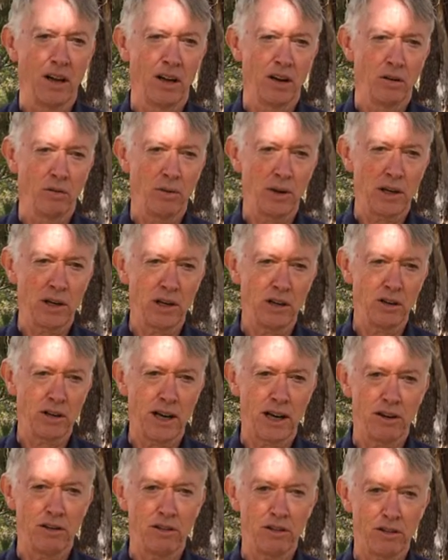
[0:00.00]
We could look
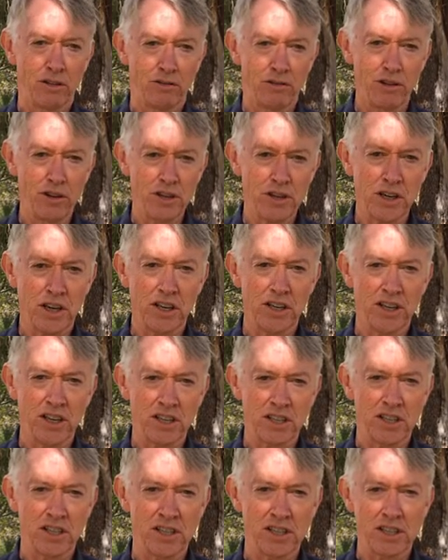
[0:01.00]
at the future
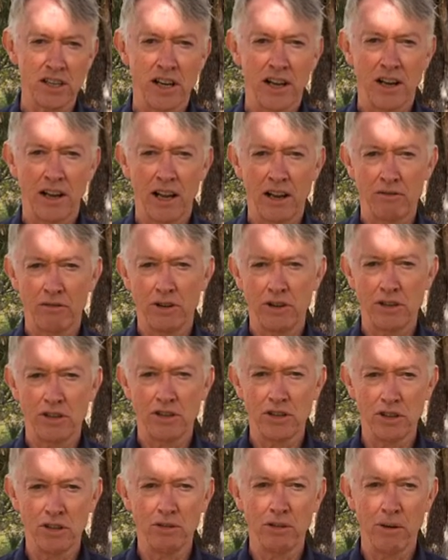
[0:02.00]
conditions if we
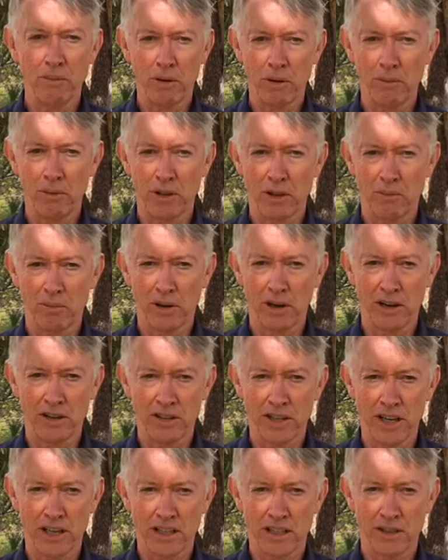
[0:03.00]
do implement the
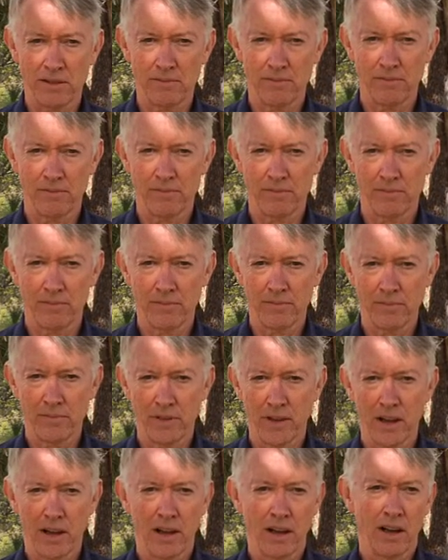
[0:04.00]
project.
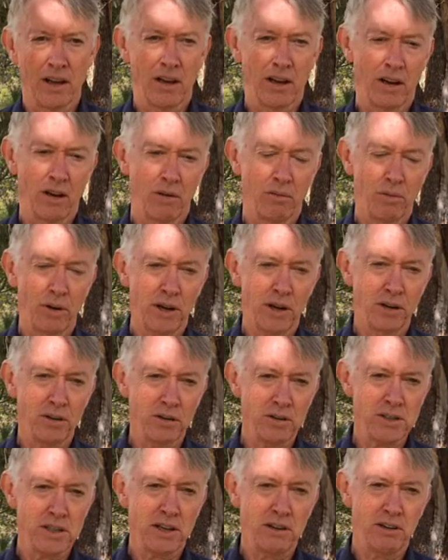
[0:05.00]
We could
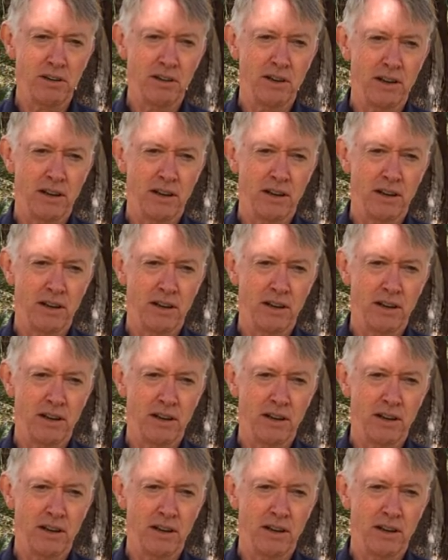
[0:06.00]
also